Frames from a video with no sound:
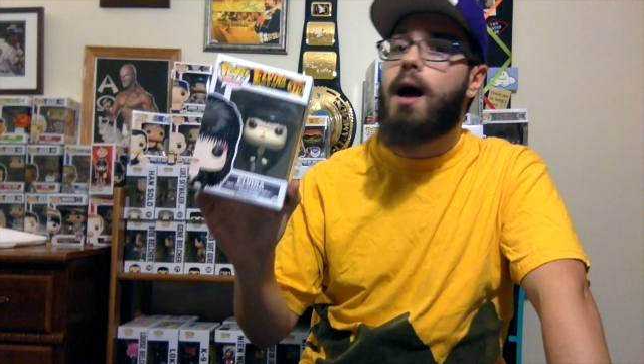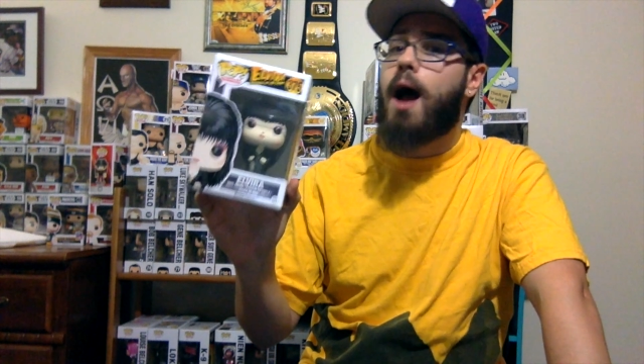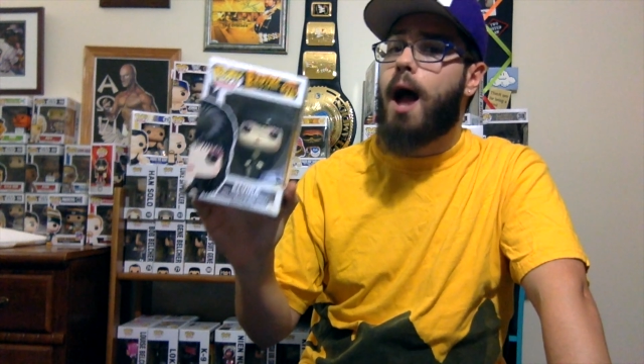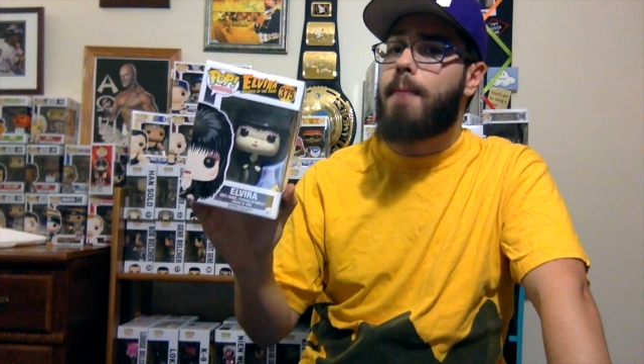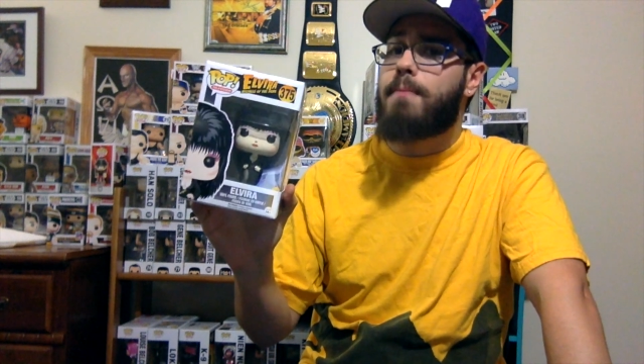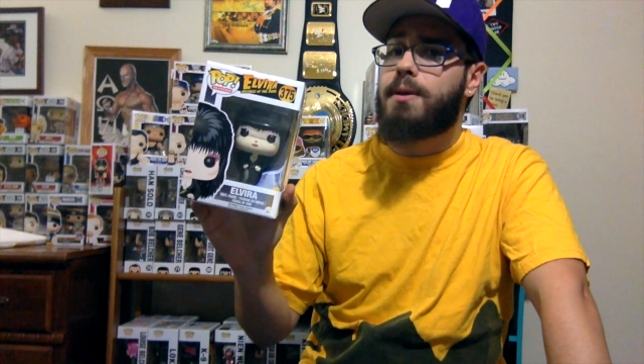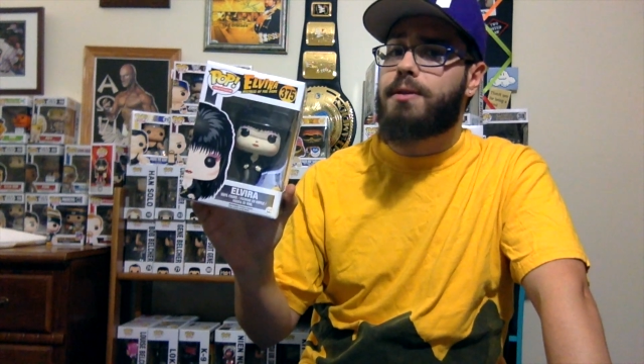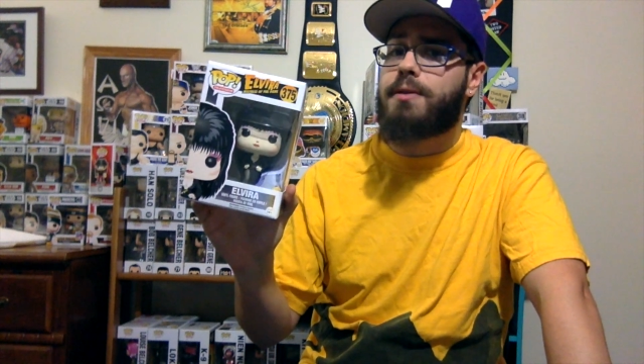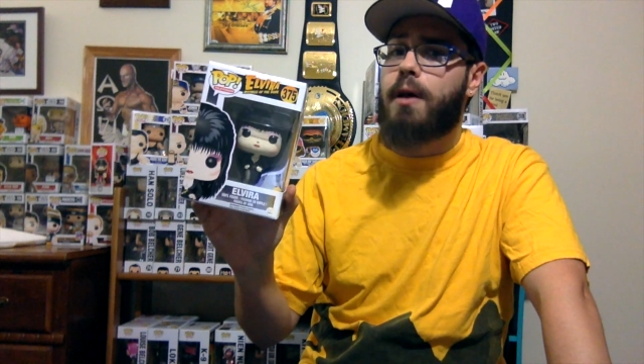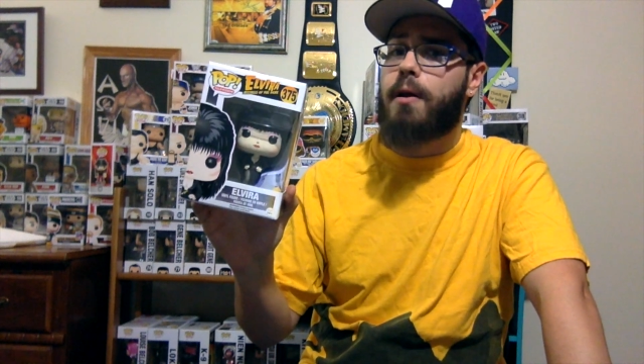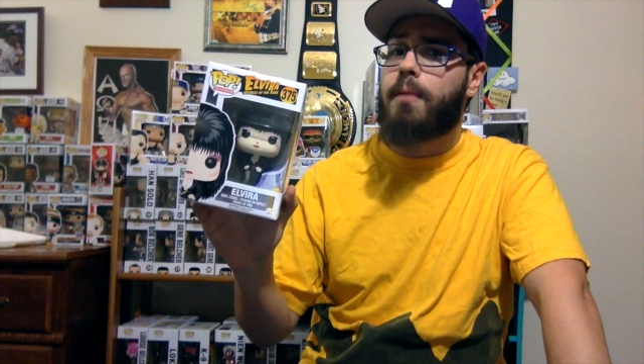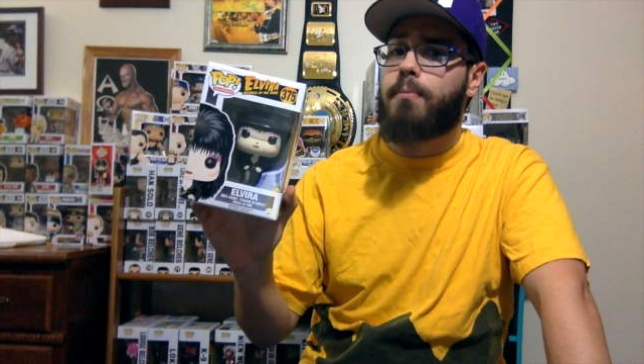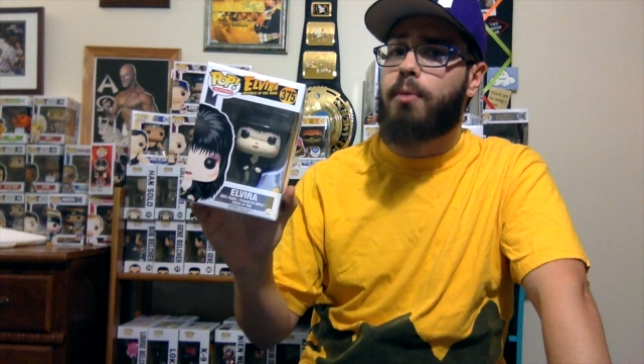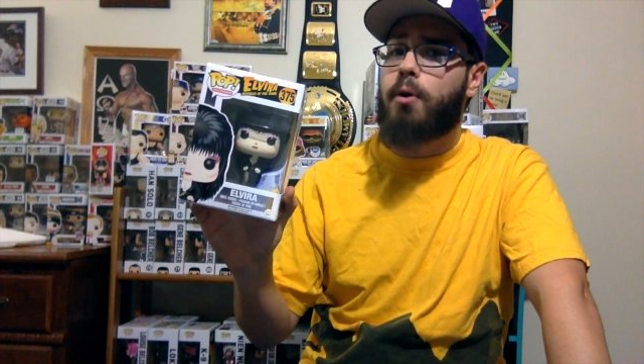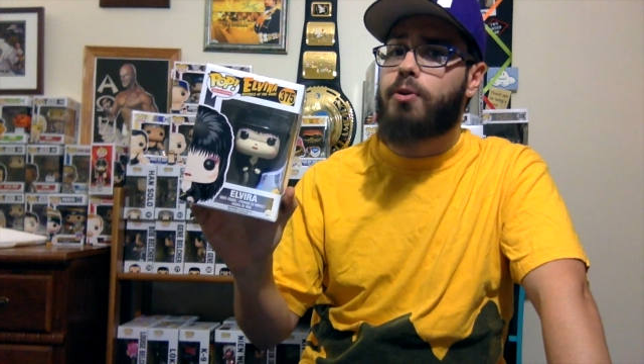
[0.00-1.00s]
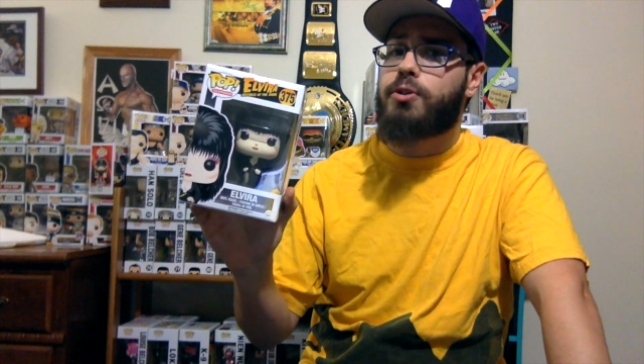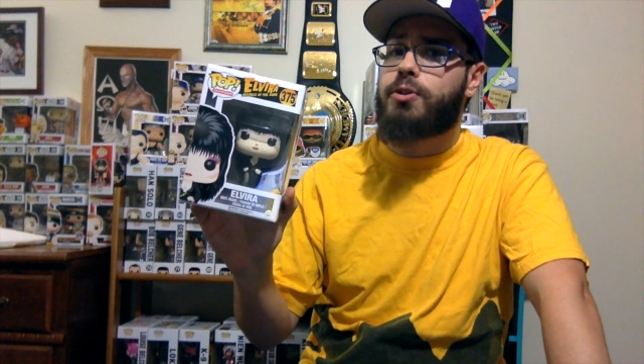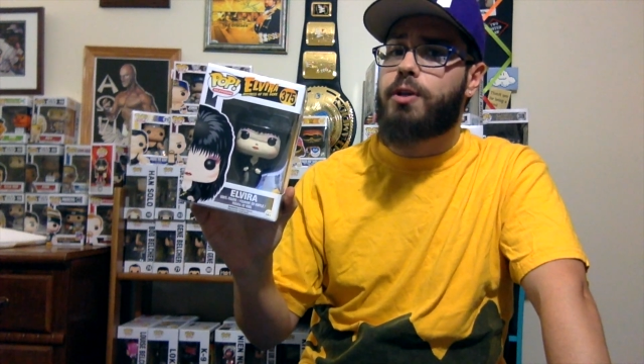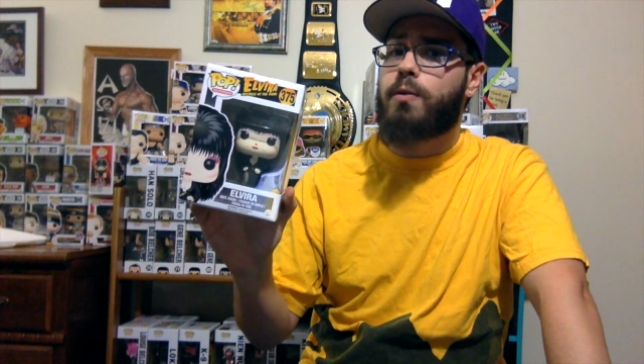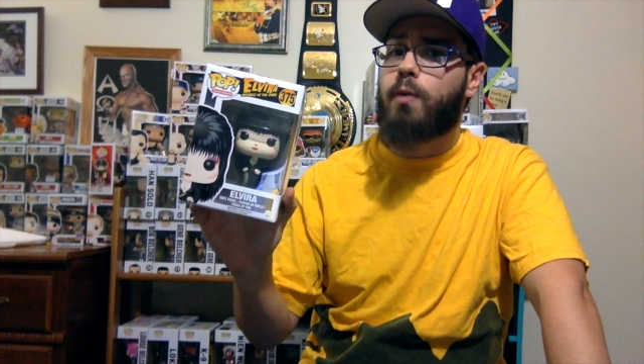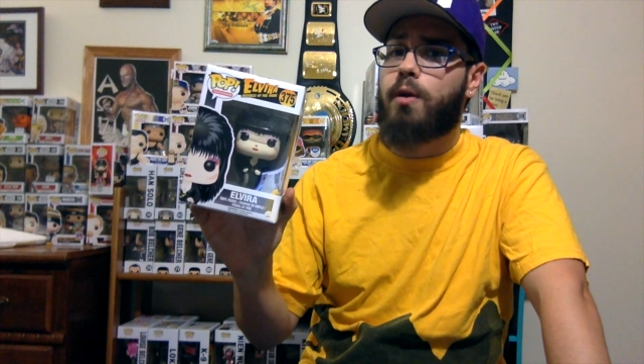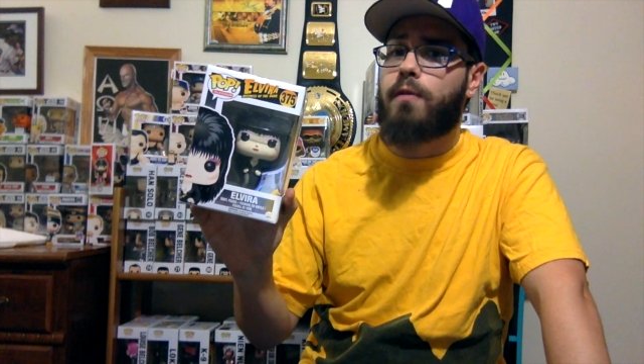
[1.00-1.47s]
I missed out on
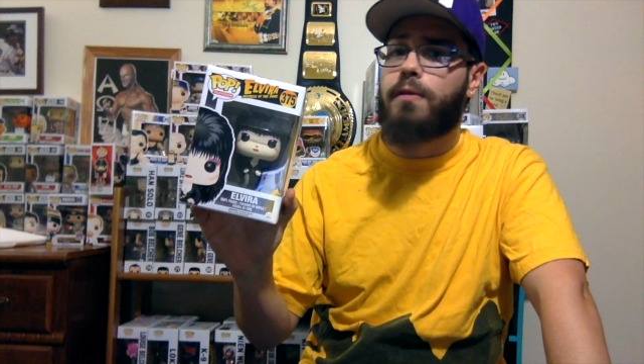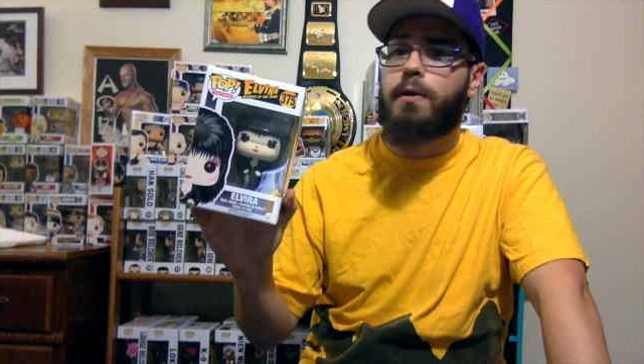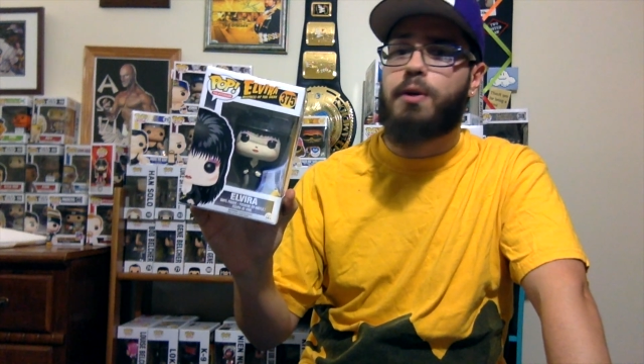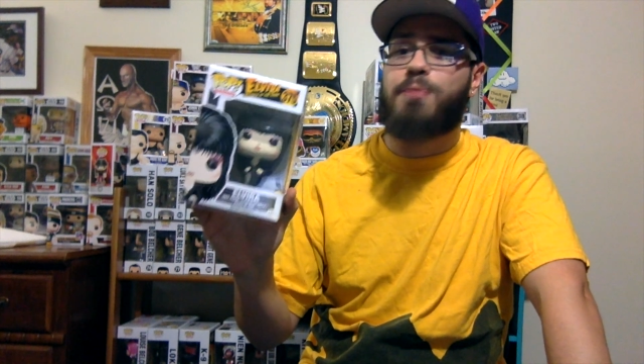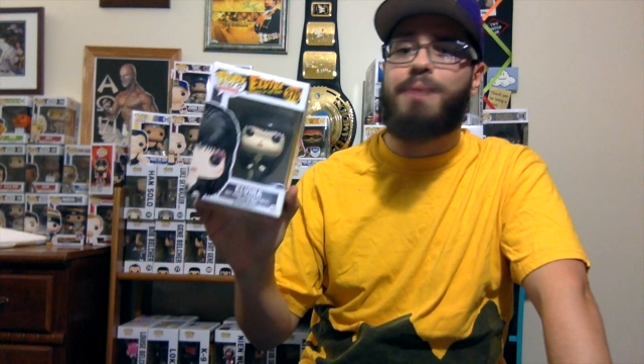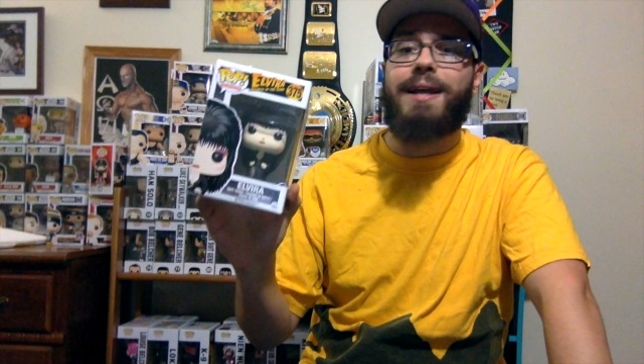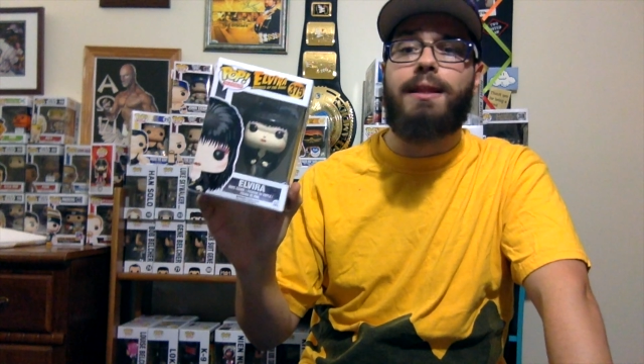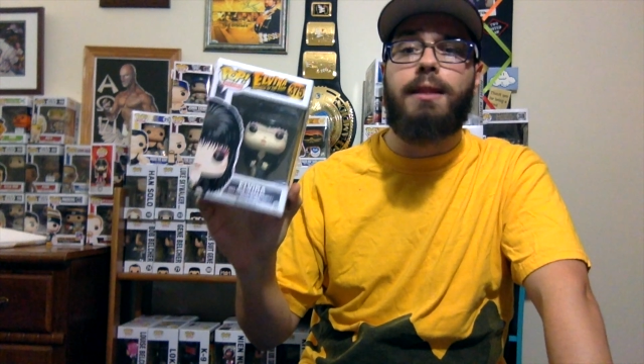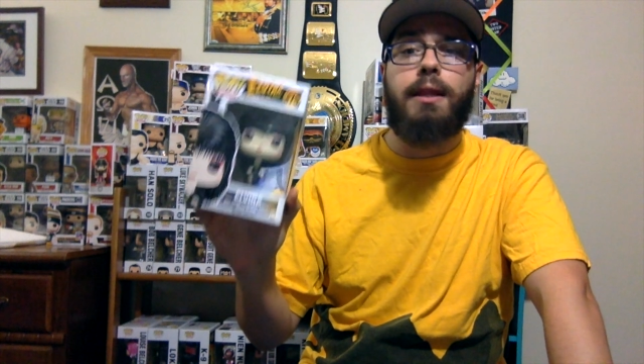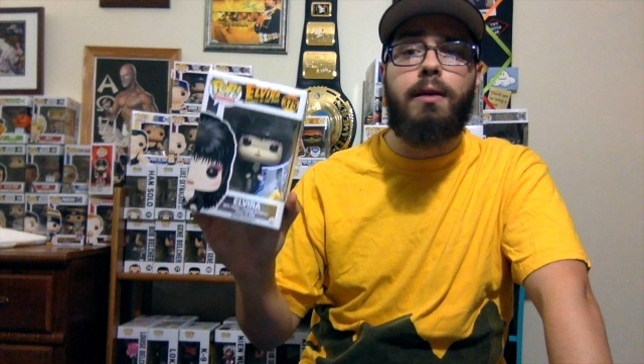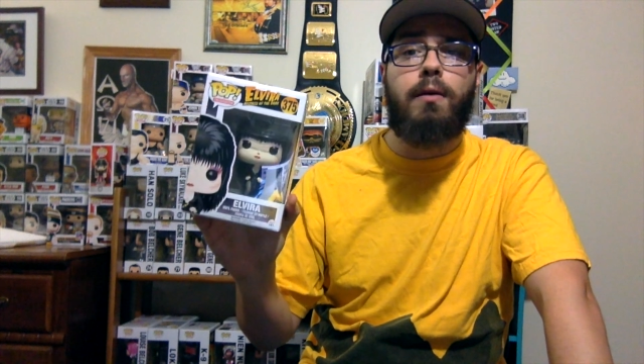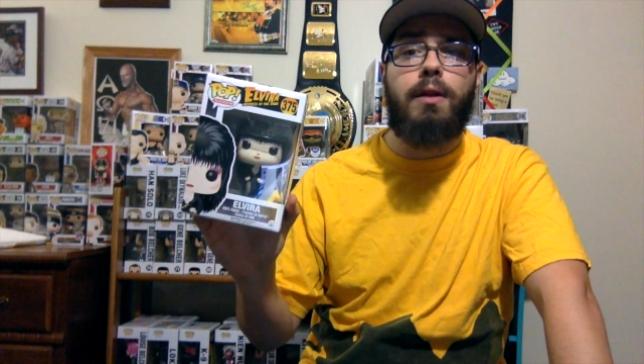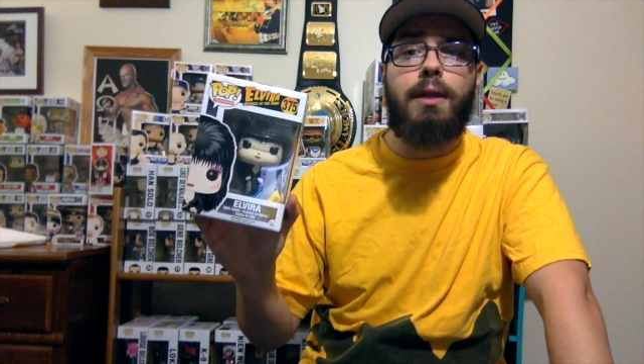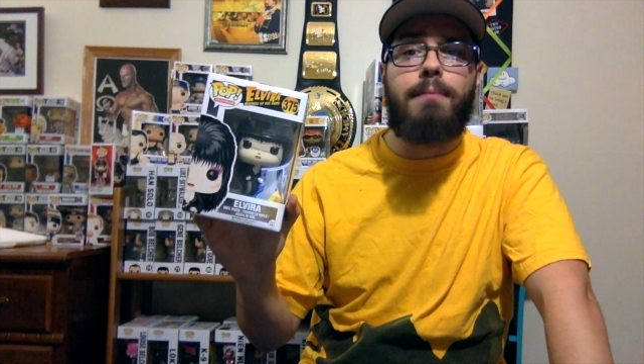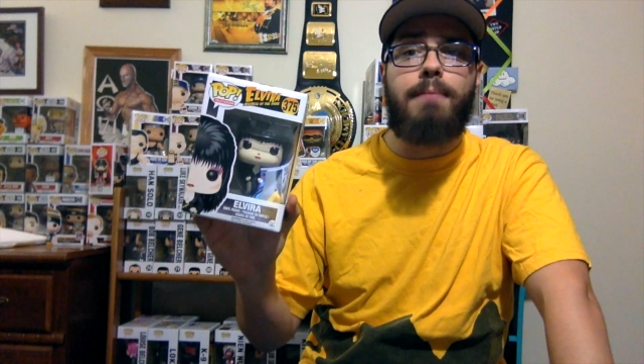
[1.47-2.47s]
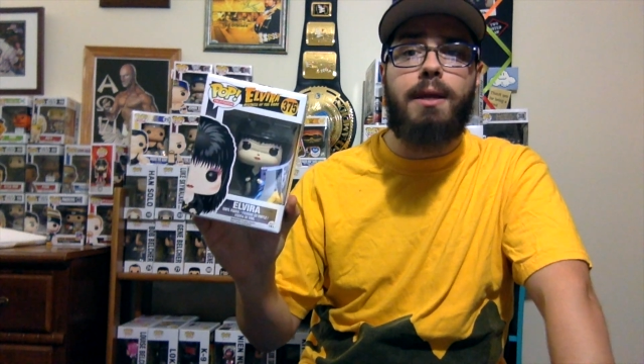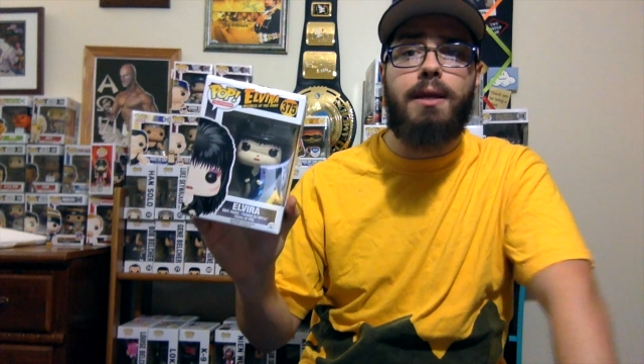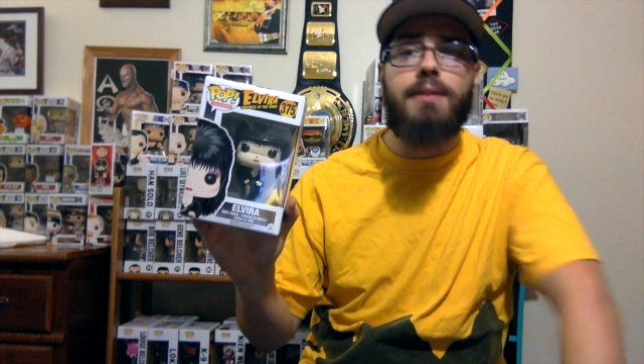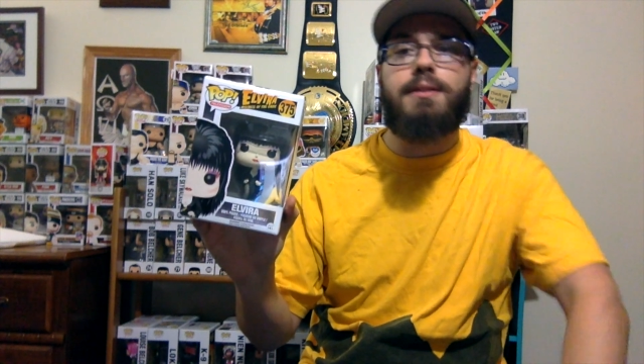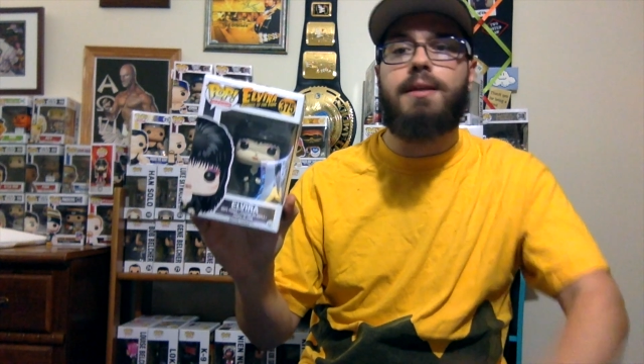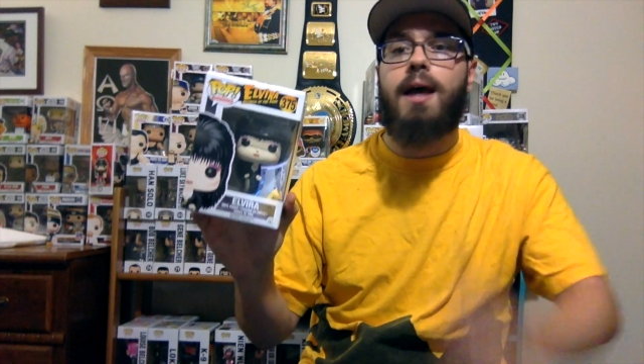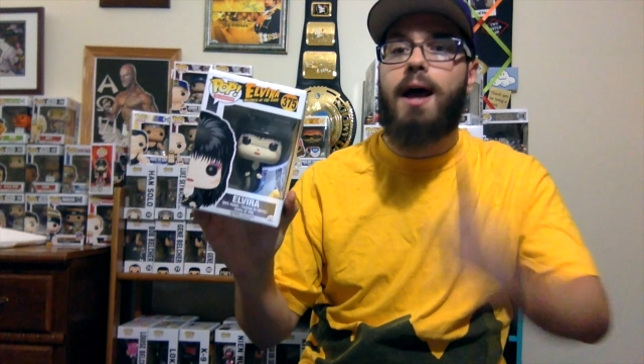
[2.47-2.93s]
purchasing one of those by literally
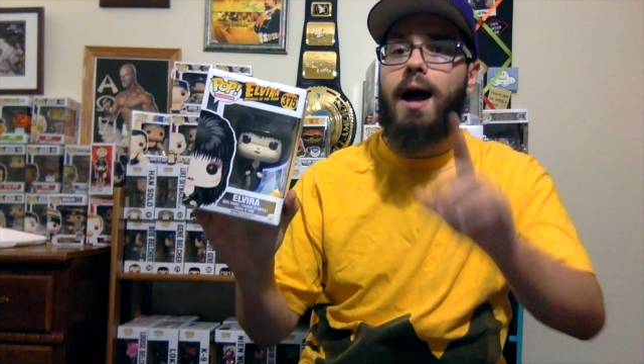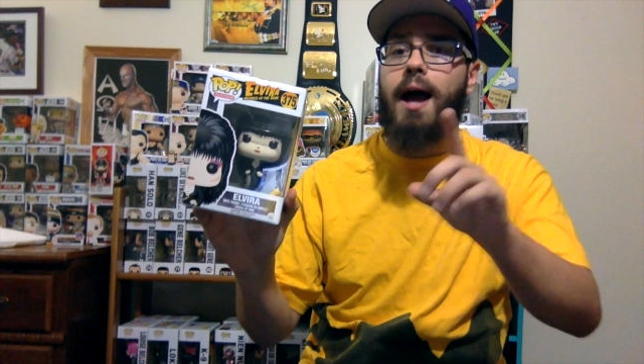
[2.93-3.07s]
minutes.